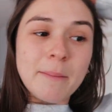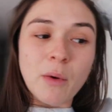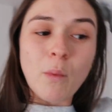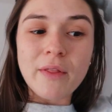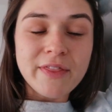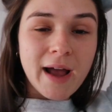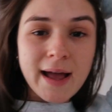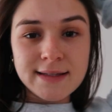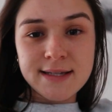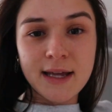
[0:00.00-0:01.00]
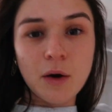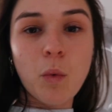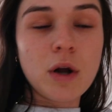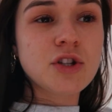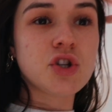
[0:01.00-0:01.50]
but one thing I did
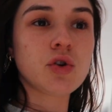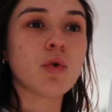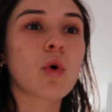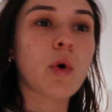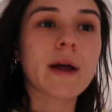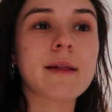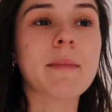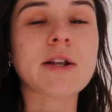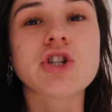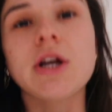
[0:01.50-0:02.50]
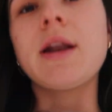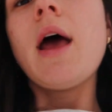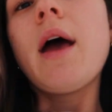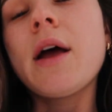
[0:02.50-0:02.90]
want to quickly mention